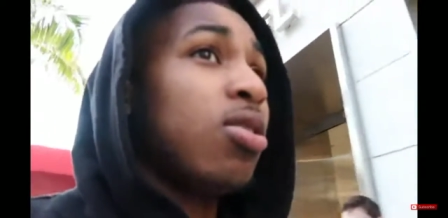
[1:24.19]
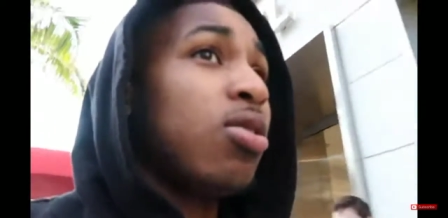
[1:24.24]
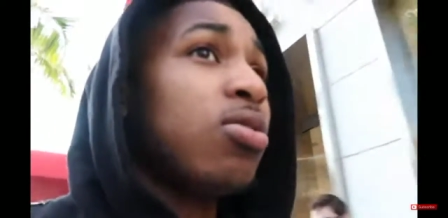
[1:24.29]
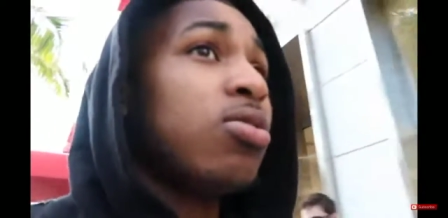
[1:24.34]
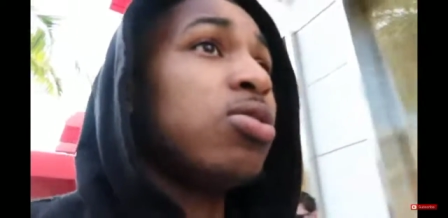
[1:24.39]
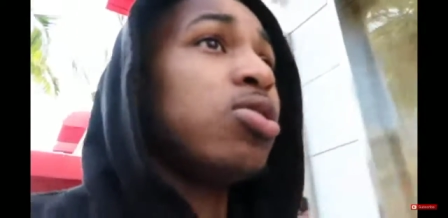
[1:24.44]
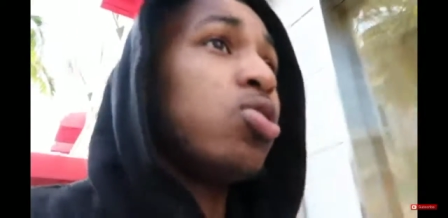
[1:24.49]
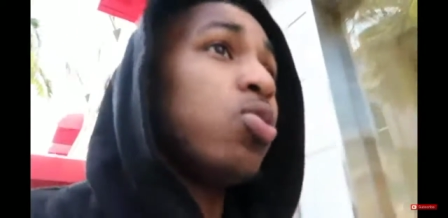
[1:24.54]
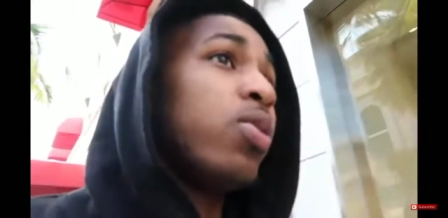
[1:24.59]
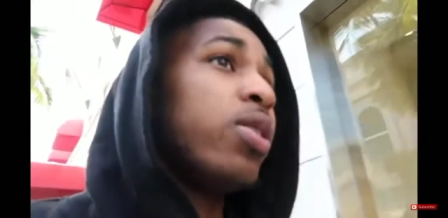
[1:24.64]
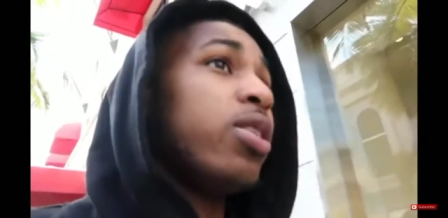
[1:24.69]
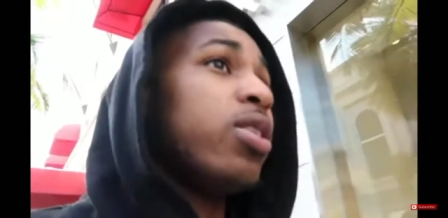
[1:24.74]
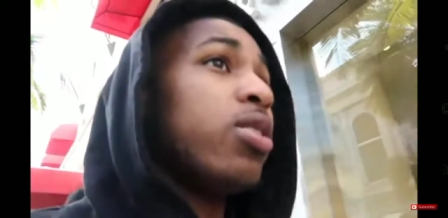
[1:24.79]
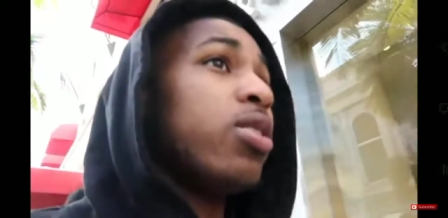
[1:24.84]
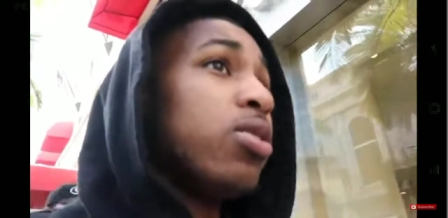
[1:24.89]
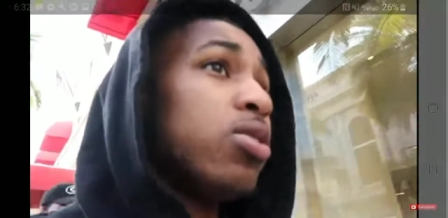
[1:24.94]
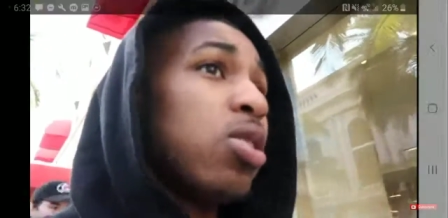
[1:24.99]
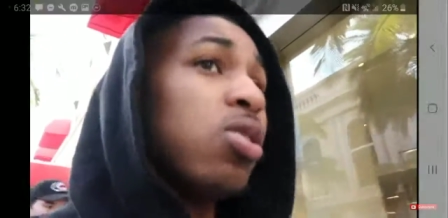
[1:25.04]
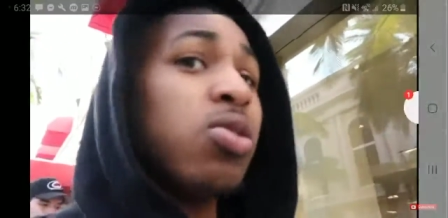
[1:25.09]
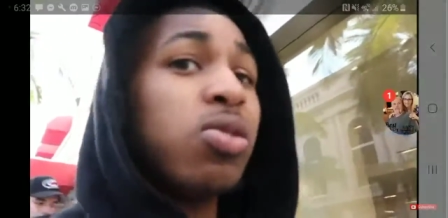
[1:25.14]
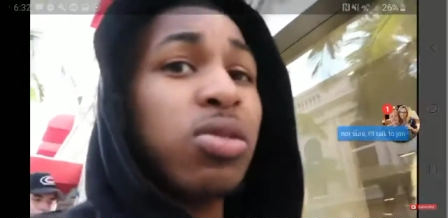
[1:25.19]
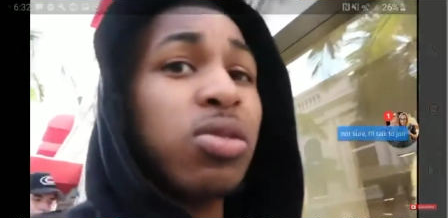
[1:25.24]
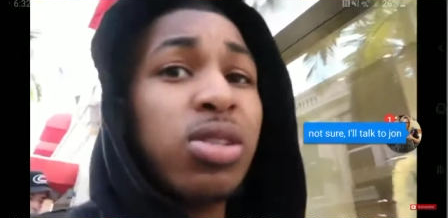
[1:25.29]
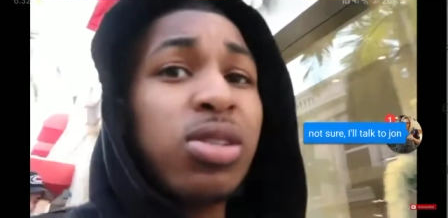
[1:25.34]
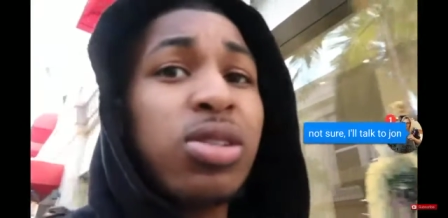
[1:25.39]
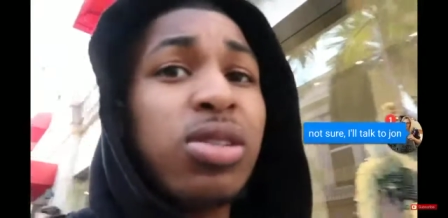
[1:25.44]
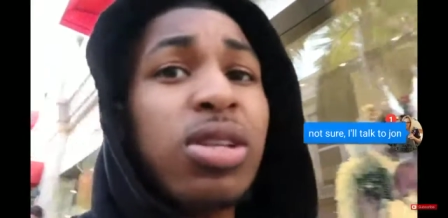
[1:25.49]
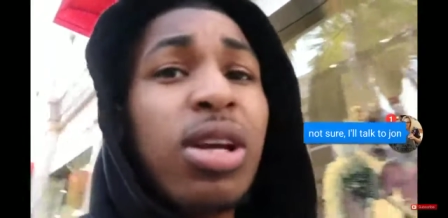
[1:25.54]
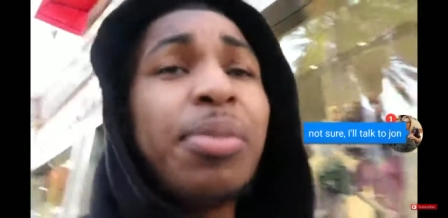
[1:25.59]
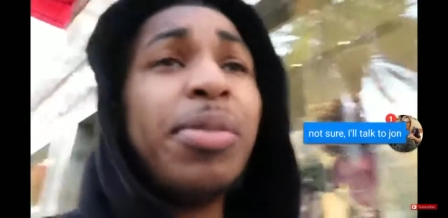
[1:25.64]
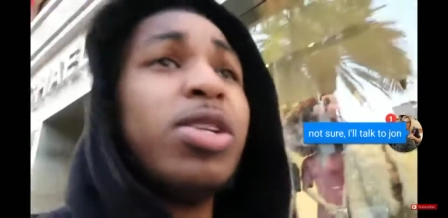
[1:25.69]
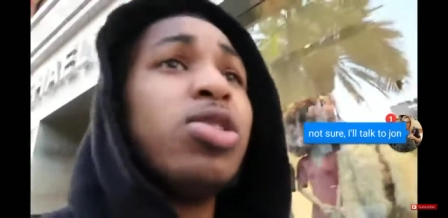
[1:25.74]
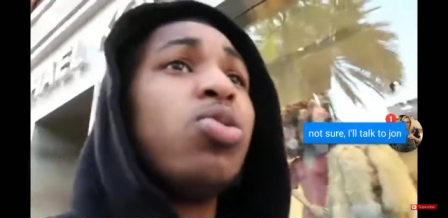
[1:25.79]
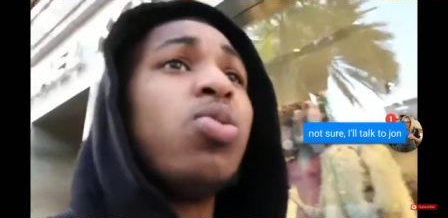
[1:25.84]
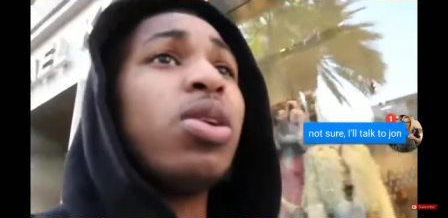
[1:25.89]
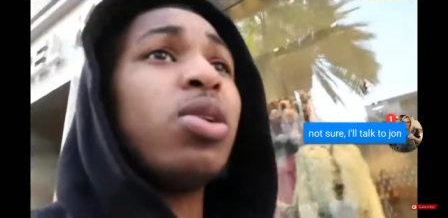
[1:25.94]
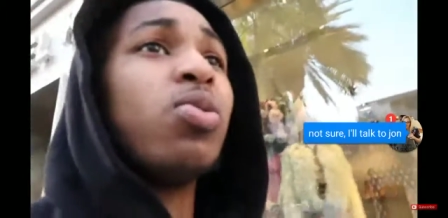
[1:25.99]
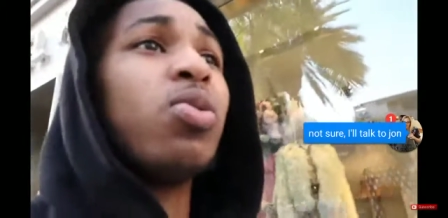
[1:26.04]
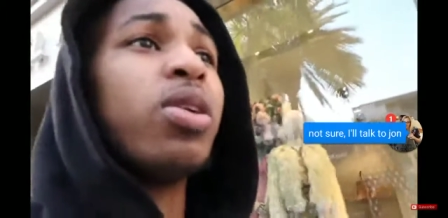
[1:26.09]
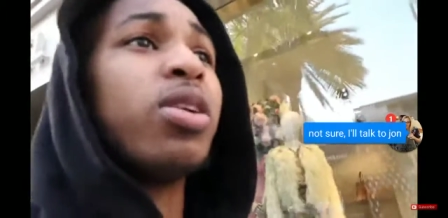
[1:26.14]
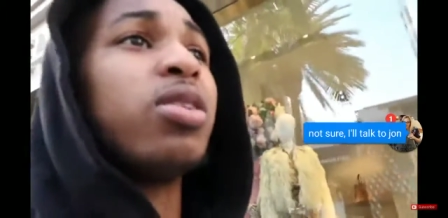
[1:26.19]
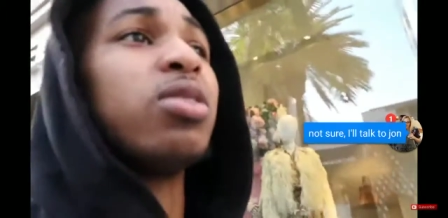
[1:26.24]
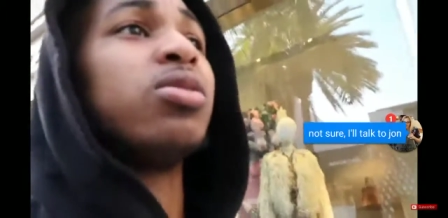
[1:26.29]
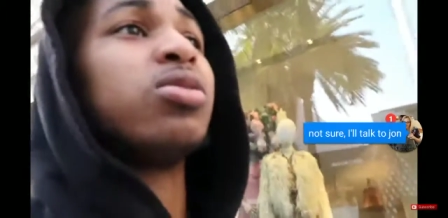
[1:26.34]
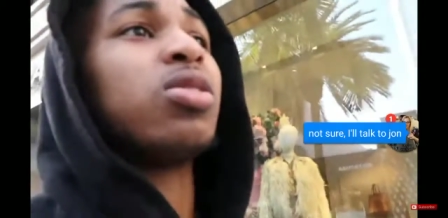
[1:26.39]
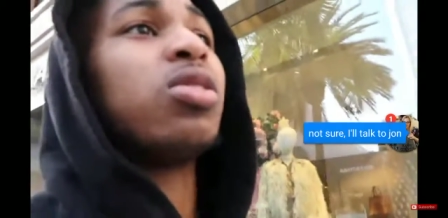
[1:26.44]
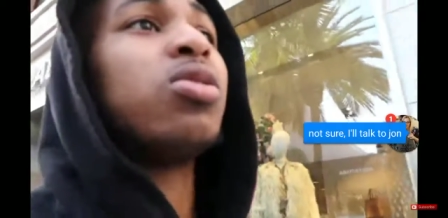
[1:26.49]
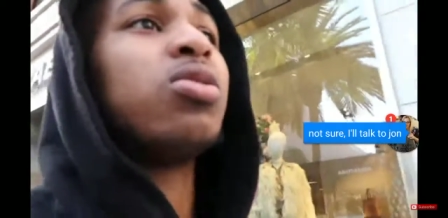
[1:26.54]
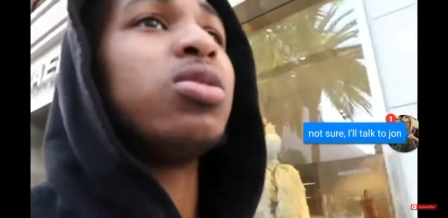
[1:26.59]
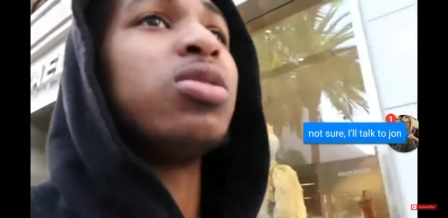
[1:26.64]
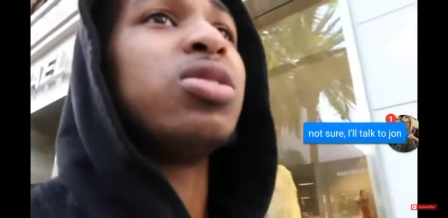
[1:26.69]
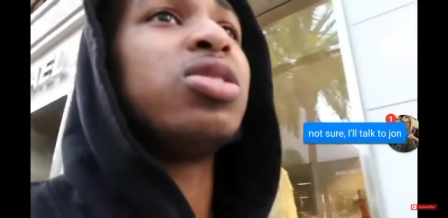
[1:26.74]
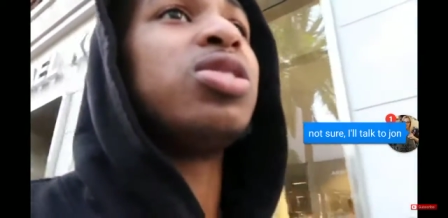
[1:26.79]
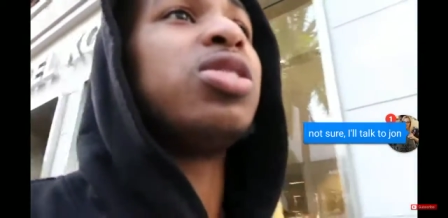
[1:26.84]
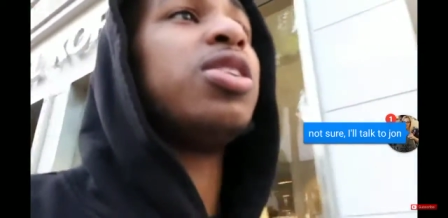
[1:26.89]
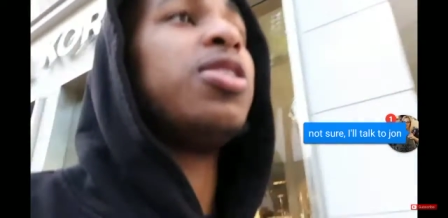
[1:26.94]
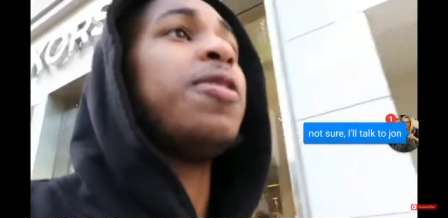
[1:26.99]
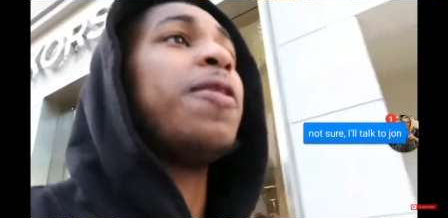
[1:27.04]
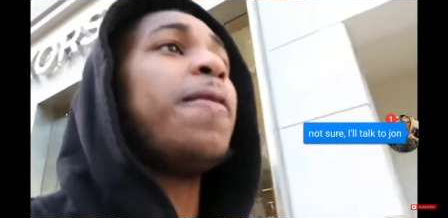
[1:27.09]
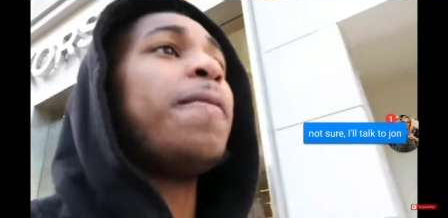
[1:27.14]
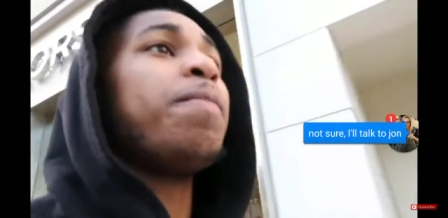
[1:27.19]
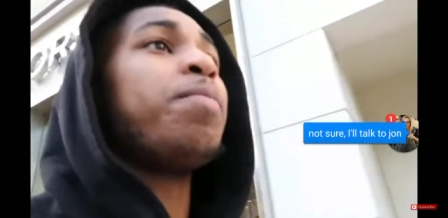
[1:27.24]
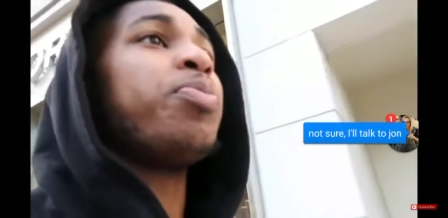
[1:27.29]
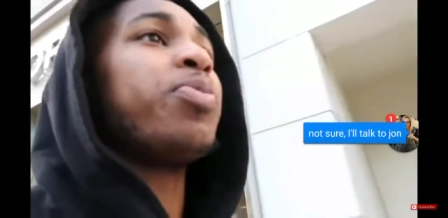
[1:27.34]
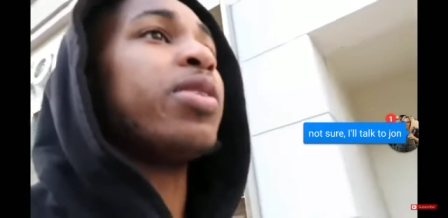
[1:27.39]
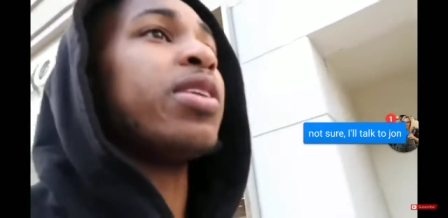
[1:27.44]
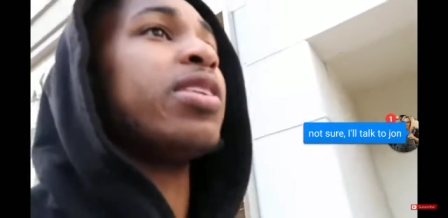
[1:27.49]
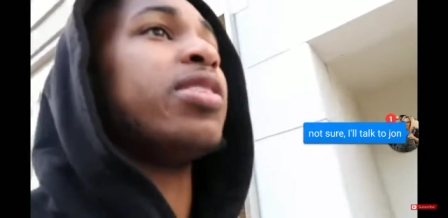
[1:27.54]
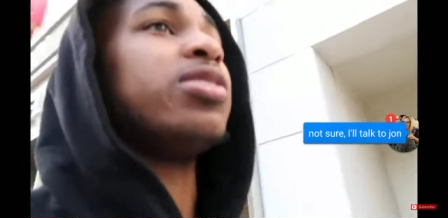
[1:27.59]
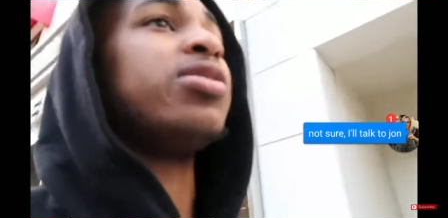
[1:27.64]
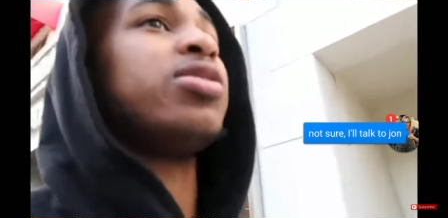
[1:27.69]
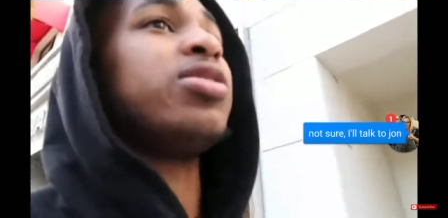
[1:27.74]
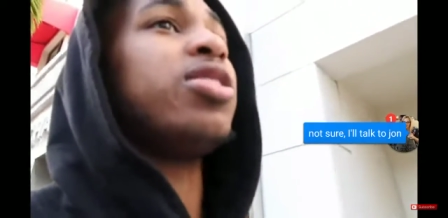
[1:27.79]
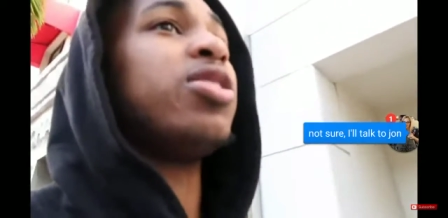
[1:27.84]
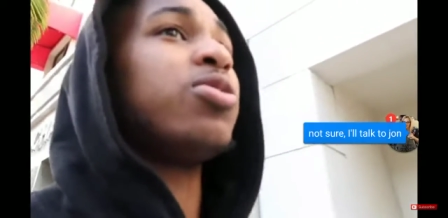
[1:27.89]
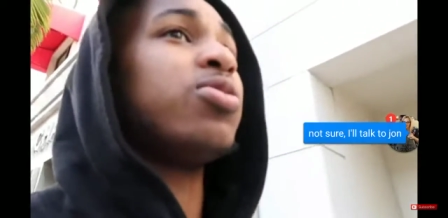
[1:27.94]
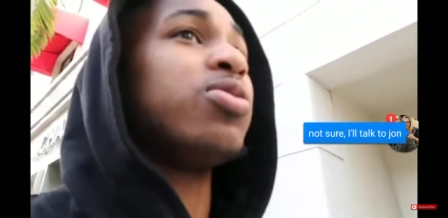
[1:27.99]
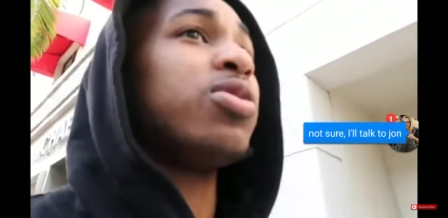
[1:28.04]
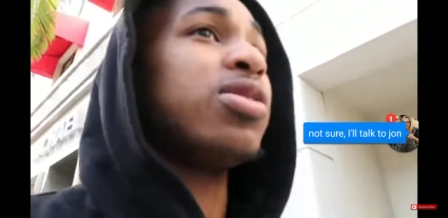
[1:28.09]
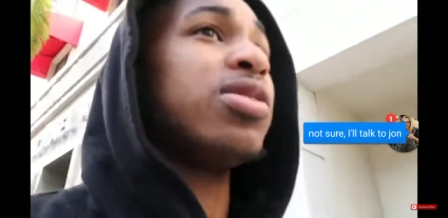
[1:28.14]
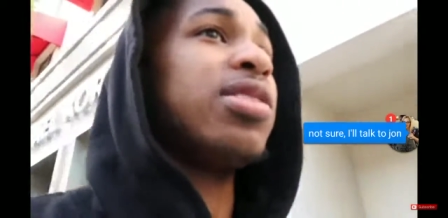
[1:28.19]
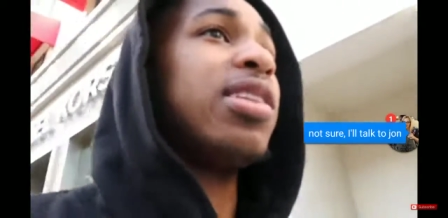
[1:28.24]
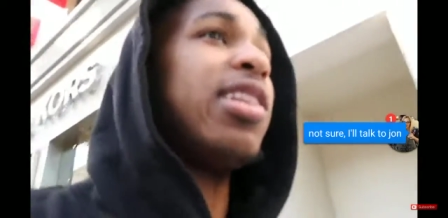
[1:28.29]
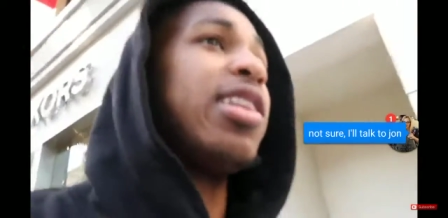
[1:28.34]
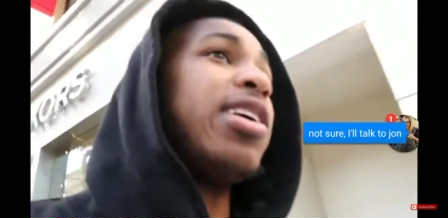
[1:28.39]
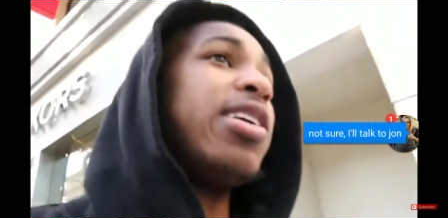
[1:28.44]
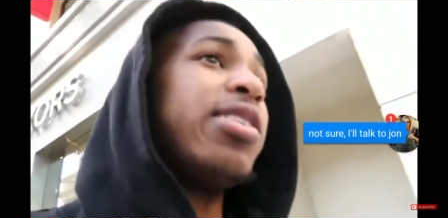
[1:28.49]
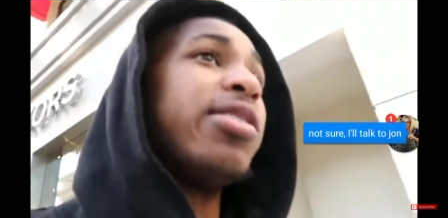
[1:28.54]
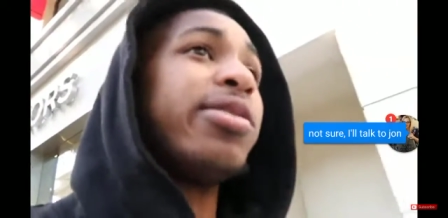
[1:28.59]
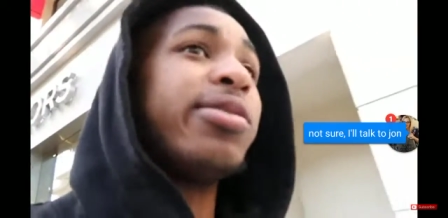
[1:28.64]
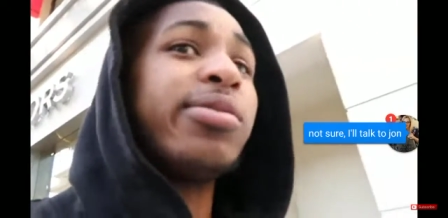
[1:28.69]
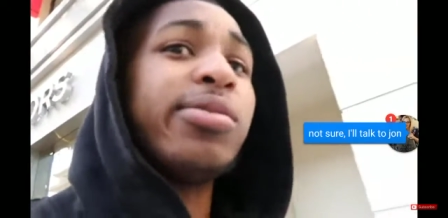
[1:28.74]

only 20 years old, and, I mean 21 years old and shit, it's still just lit.